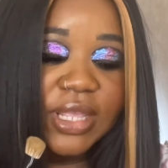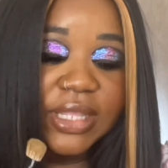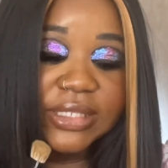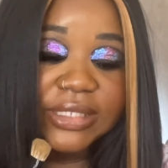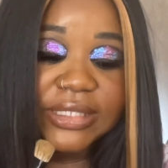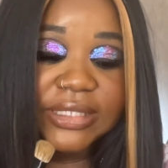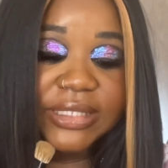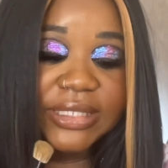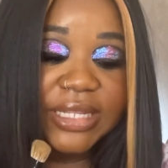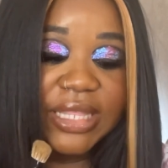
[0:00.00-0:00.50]
and
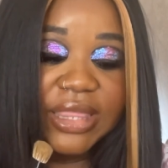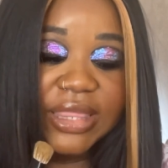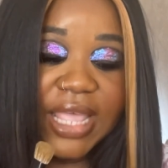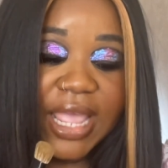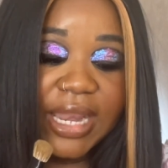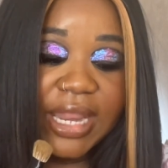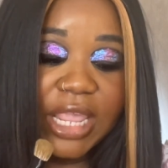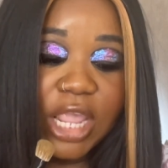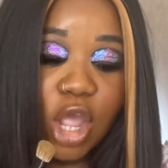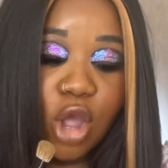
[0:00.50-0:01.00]

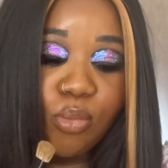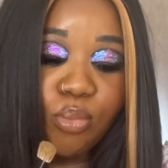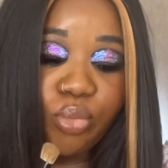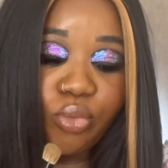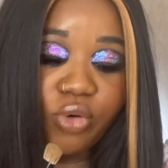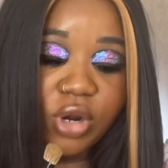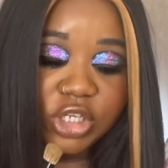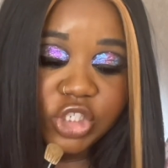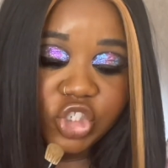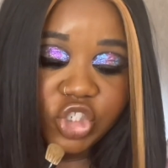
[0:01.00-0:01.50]
synthetic
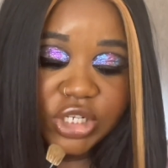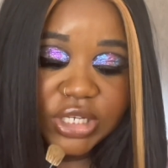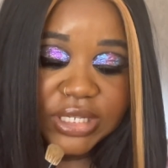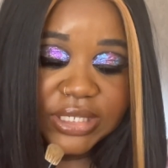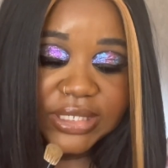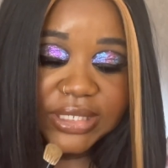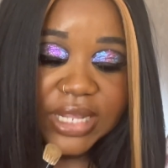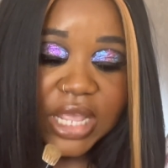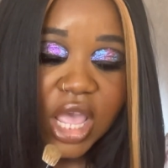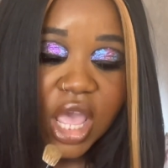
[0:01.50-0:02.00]

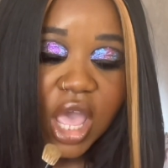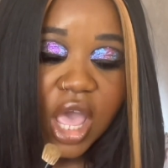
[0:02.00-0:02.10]
brushes.